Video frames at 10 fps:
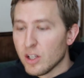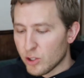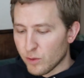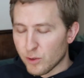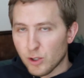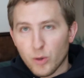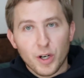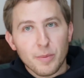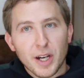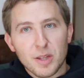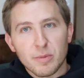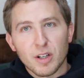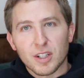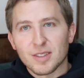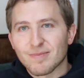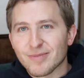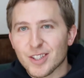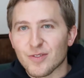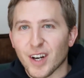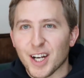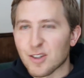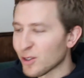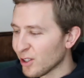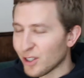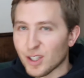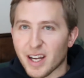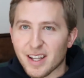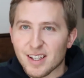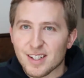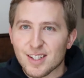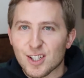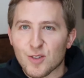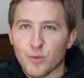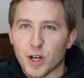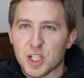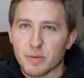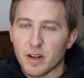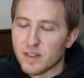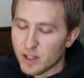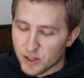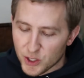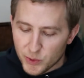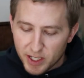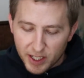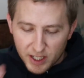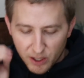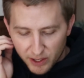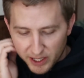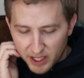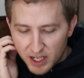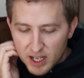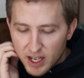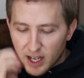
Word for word: So if you don't want to buy the book, it's fine. You'll learn a lot of this just from watching my videos as we get going.